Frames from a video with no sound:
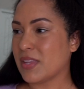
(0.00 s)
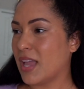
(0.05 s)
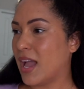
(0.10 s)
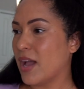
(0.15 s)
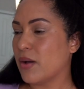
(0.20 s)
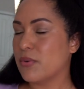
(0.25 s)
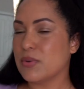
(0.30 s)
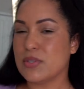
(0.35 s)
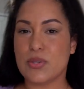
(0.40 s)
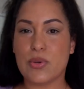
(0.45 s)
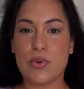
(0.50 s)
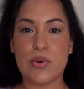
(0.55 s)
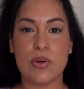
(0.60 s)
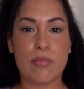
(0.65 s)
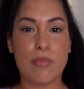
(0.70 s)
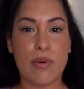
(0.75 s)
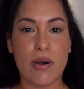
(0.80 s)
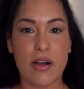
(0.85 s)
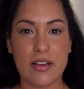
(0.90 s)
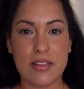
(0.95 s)
I went to a
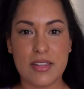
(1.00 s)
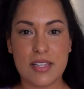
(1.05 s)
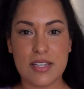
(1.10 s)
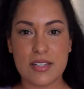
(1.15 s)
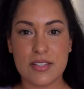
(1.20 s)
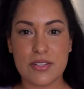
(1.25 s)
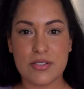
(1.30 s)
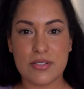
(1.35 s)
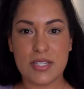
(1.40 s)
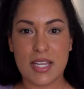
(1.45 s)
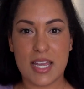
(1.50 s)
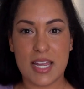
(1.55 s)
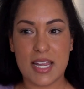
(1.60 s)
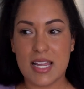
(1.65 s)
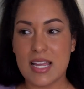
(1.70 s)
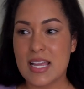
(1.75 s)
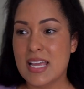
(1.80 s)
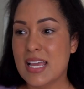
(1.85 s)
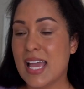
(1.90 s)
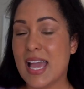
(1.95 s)
bar the other day.